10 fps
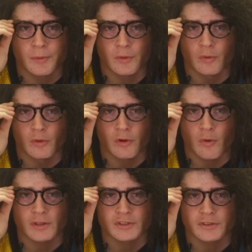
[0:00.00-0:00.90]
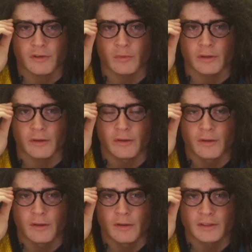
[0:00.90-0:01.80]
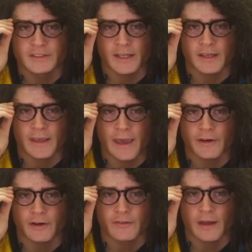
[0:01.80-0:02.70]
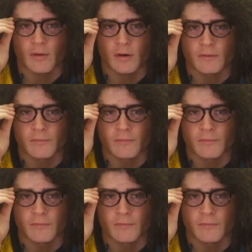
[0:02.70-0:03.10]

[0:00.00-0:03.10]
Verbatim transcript: cool question of the week. Let's take a gander at that one.